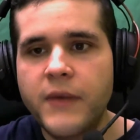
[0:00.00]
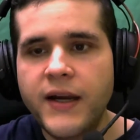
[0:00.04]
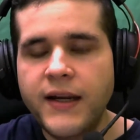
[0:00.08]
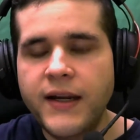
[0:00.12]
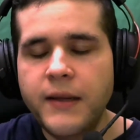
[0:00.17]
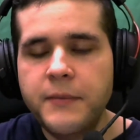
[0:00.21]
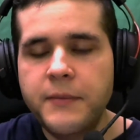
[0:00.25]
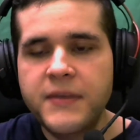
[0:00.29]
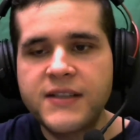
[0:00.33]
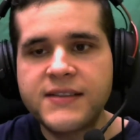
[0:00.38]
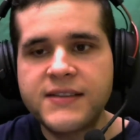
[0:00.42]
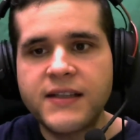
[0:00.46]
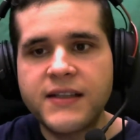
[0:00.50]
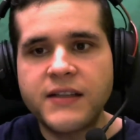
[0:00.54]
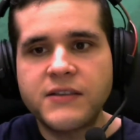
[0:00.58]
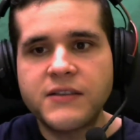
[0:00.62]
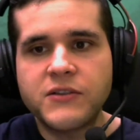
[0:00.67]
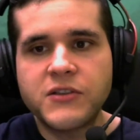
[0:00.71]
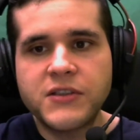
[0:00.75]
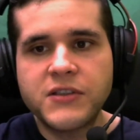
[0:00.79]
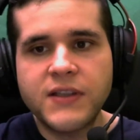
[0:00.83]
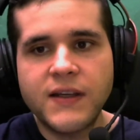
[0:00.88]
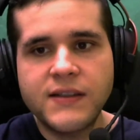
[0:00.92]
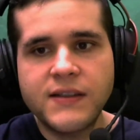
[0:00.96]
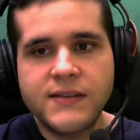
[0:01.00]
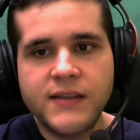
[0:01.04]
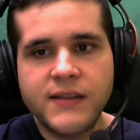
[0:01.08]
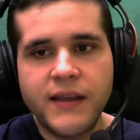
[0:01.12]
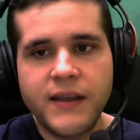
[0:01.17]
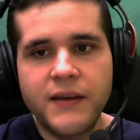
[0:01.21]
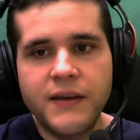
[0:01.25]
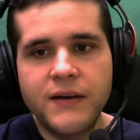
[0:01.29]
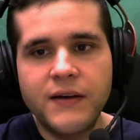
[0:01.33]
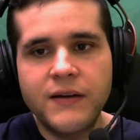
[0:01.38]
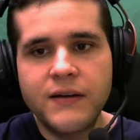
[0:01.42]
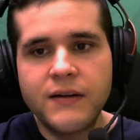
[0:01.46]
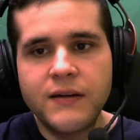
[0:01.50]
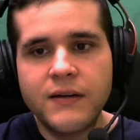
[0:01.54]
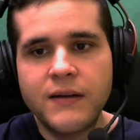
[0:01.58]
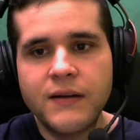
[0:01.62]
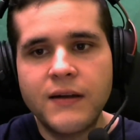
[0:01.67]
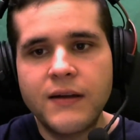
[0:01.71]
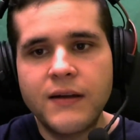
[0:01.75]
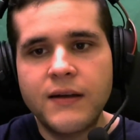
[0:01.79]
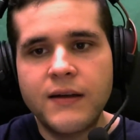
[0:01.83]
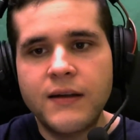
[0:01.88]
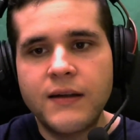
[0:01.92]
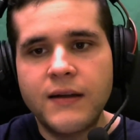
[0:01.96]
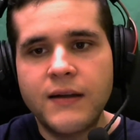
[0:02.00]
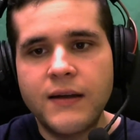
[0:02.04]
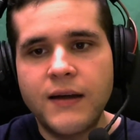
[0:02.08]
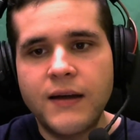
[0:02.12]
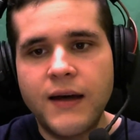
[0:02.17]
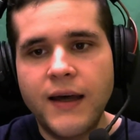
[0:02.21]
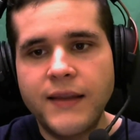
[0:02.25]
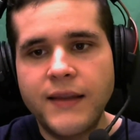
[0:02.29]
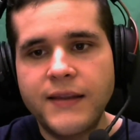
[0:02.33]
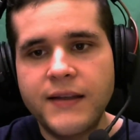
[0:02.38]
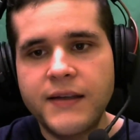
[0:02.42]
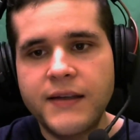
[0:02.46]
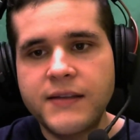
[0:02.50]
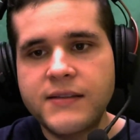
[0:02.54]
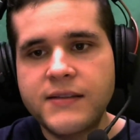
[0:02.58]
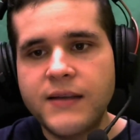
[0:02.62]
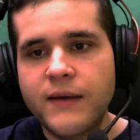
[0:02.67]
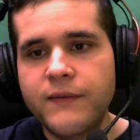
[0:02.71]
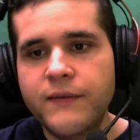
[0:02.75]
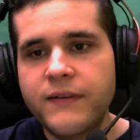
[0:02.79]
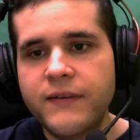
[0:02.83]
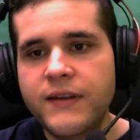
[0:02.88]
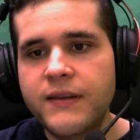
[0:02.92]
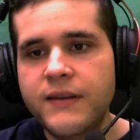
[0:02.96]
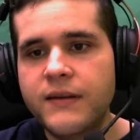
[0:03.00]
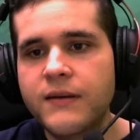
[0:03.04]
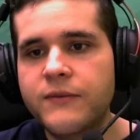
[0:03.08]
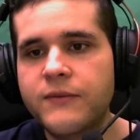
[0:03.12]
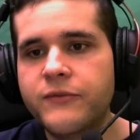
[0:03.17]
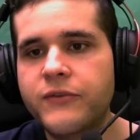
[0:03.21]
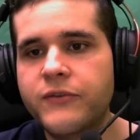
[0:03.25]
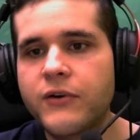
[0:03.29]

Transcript: my name is Jesus Castello and this is a video